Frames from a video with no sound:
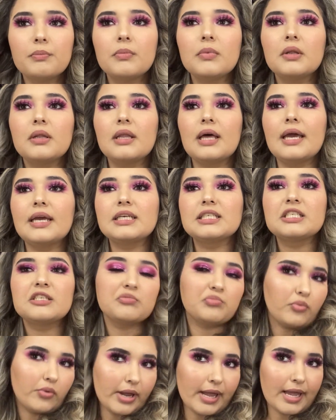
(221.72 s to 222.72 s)
like
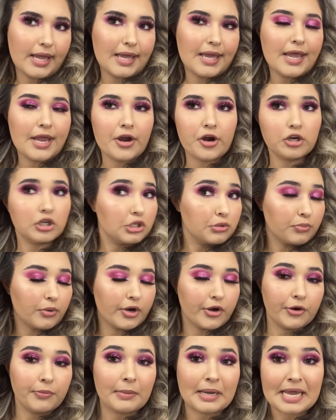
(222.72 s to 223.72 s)
spray hairspray
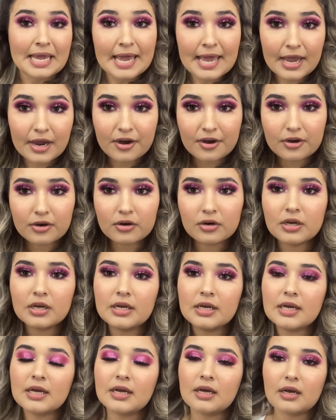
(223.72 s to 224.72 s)
on my hair.
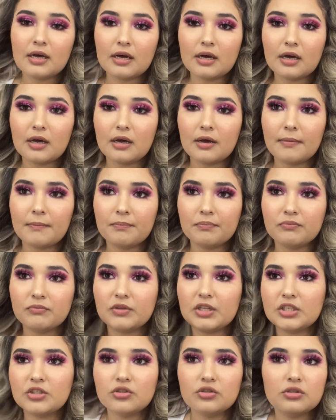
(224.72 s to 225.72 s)

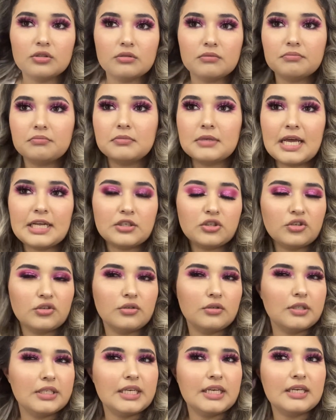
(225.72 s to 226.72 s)
They just
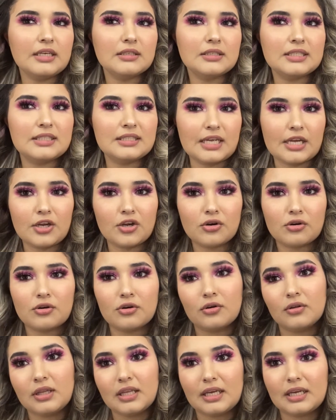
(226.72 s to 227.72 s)
naturally stay
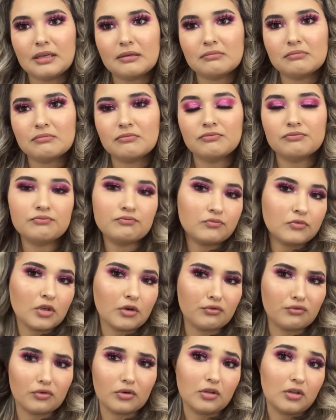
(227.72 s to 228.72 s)
curly
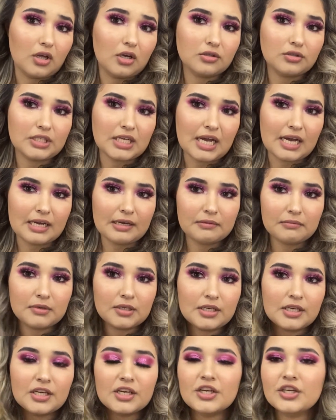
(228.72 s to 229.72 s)
for a long time,
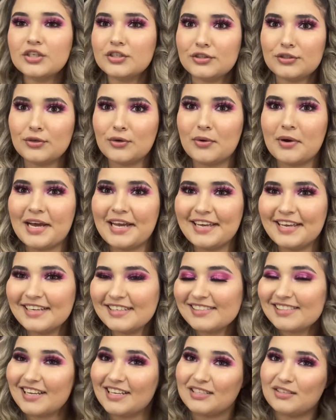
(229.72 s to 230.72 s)
so I
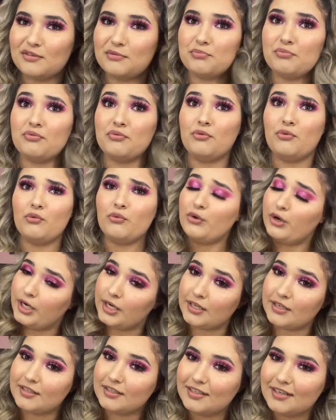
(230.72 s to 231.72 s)
guess that's pretty
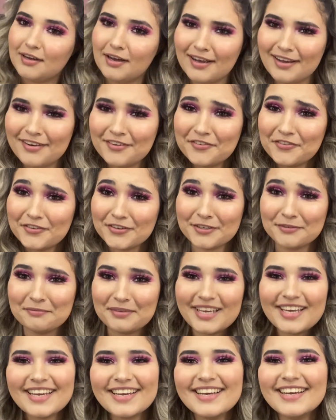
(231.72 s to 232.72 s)
good for
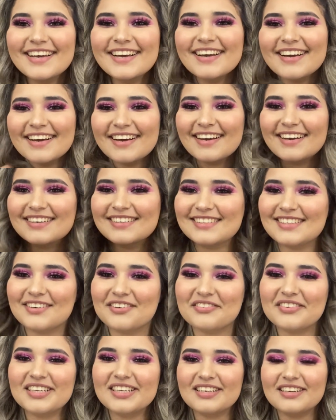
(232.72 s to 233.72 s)
me because I
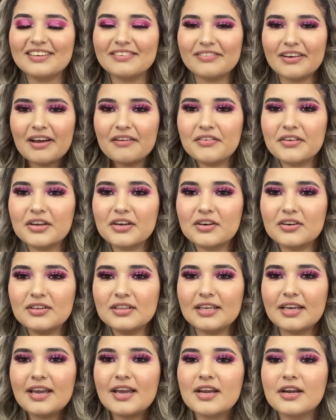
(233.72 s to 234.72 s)
really love having
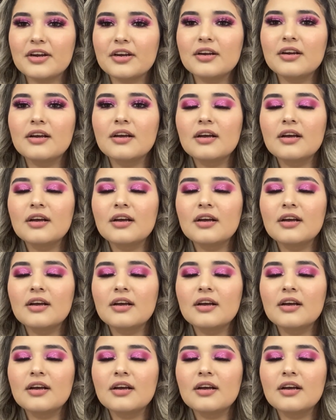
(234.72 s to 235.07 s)
curly hair.